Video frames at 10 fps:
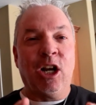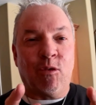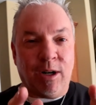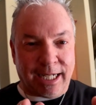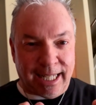
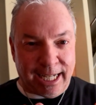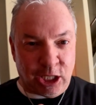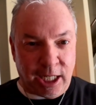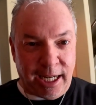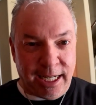raclette
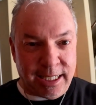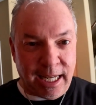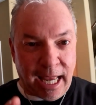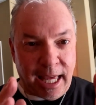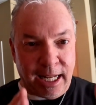
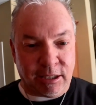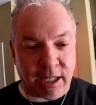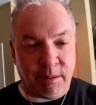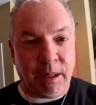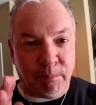cheese. And it's
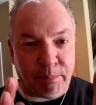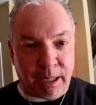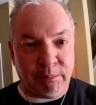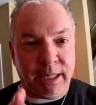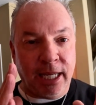gonna be
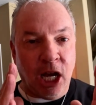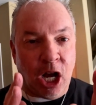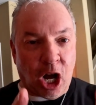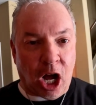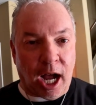bubbly,
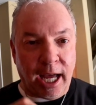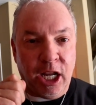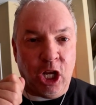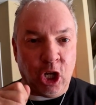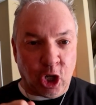
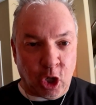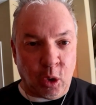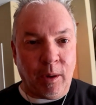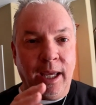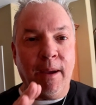hot,
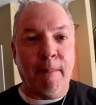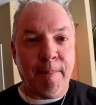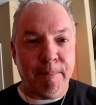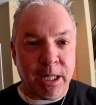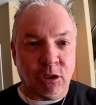gooey,
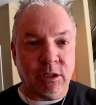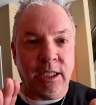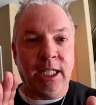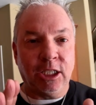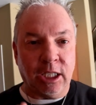
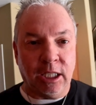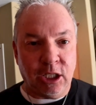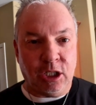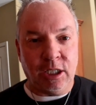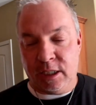melted,
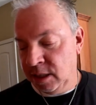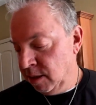delicious